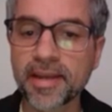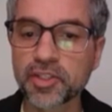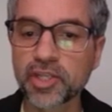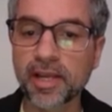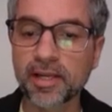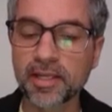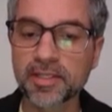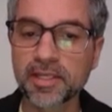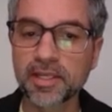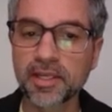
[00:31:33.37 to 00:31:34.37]
checklist
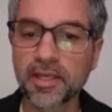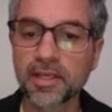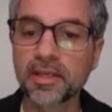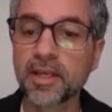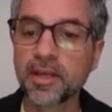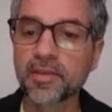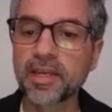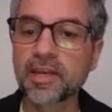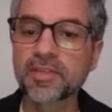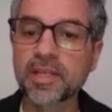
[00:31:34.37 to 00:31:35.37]
in here that
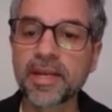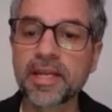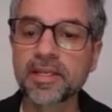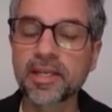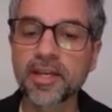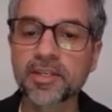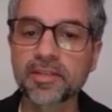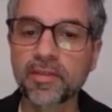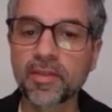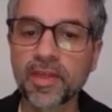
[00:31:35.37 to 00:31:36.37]
gives them an indication
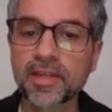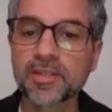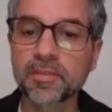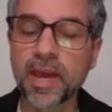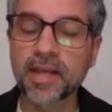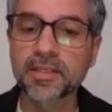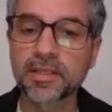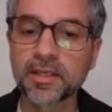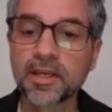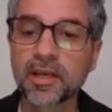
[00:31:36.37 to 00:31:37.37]
of the things that matter
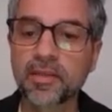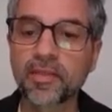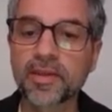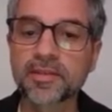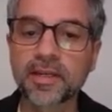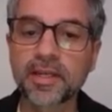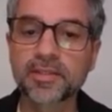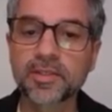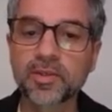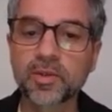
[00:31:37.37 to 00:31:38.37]
and the things they need to
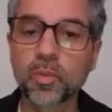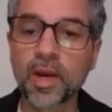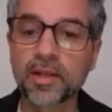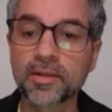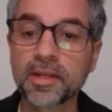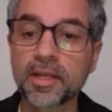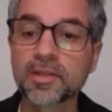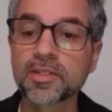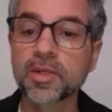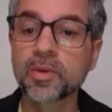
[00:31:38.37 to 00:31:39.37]
do well.
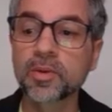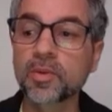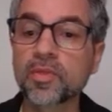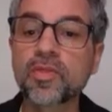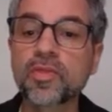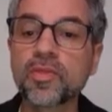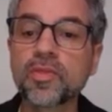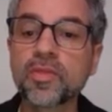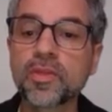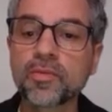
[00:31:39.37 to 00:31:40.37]
So
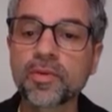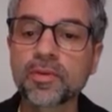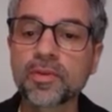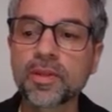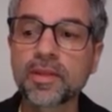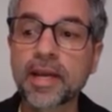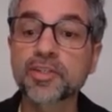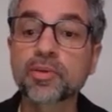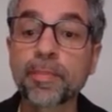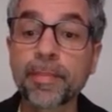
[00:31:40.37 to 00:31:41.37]
the
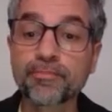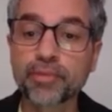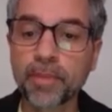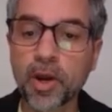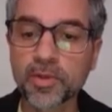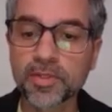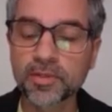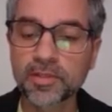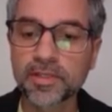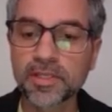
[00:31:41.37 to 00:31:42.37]
actual
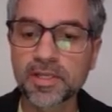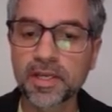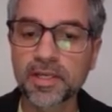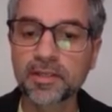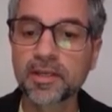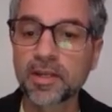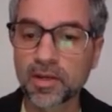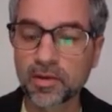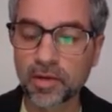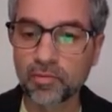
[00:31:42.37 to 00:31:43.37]
proposals for design
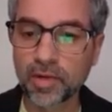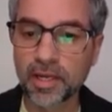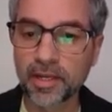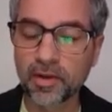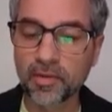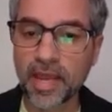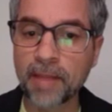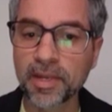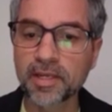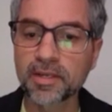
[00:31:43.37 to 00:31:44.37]
are reliant on the
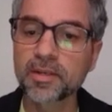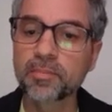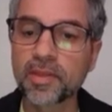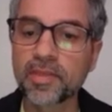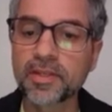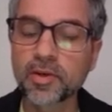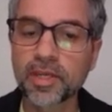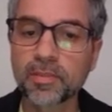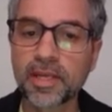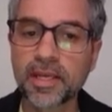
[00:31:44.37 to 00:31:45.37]
applicant, but the
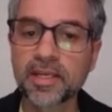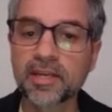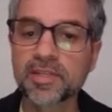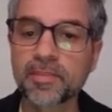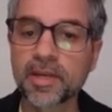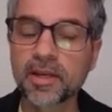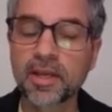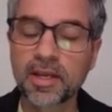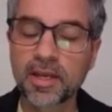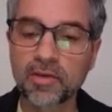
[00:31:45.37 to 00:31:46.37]
document here gives them
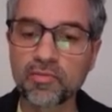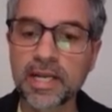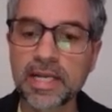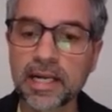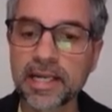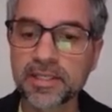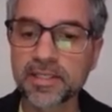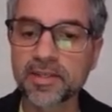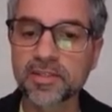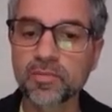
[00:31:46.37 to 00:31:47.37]
a really clear
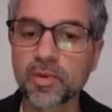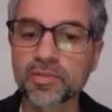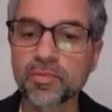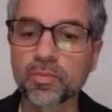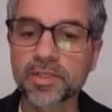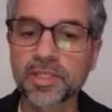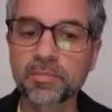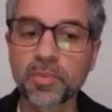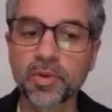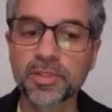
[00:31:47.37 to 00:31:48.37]
sense of what's
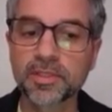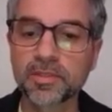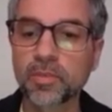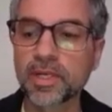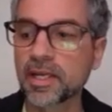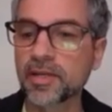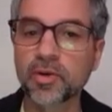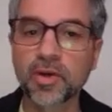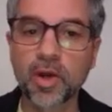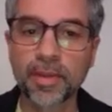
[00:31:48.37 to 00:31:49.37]
important. We'd like your
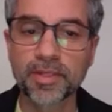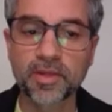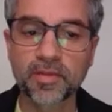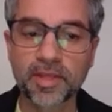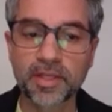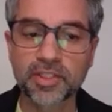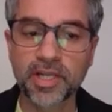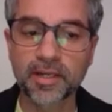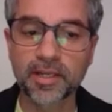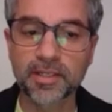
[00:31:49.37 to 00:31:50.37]
comments on that
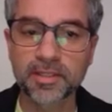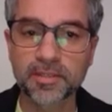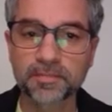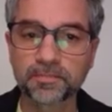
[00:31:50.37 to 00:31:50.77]
checklist.